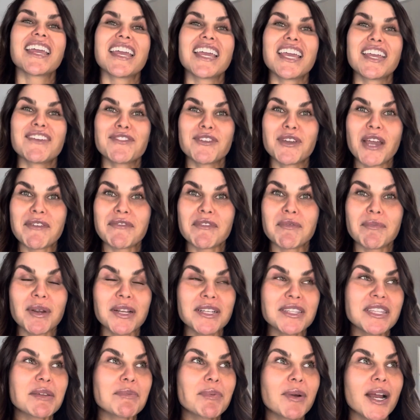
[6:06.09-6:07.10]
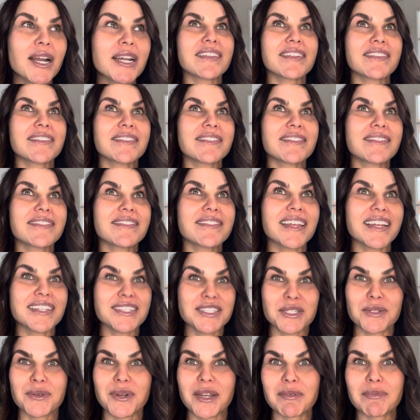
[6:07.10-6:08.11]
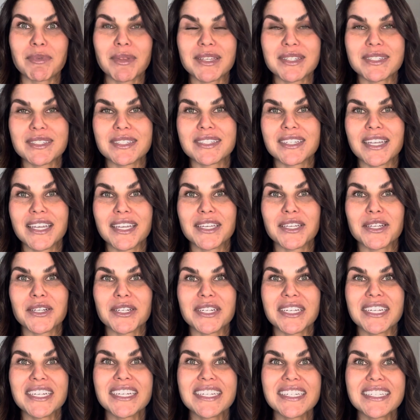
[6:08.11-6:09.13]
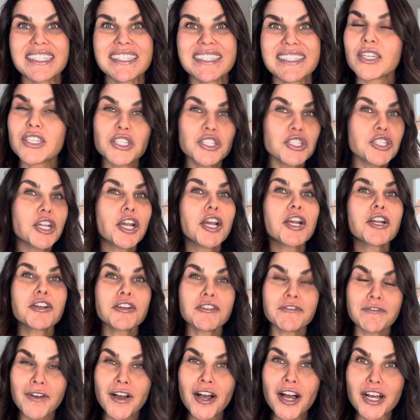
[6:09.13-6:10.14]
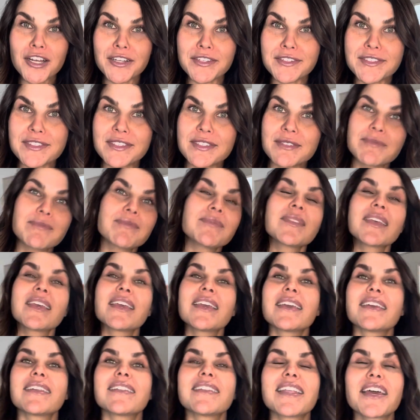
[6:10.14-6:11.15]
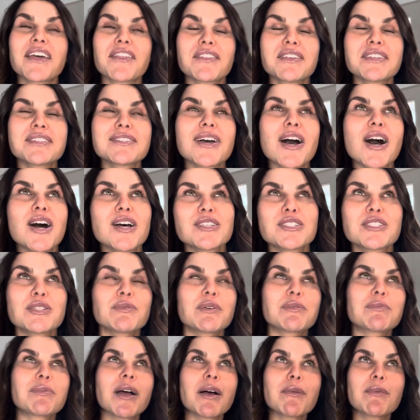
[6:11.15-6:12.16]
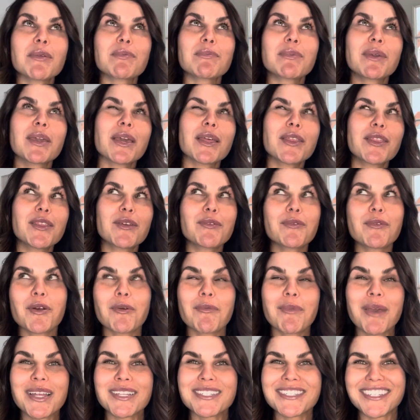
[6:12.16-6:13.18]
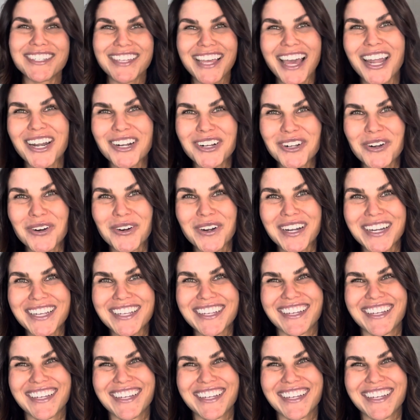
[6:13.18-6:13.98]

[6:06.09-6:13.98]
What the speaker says: If you have a birthday party, that's a great place to take your kids. Turner Falls. Now, this also would probably be in the romantic category.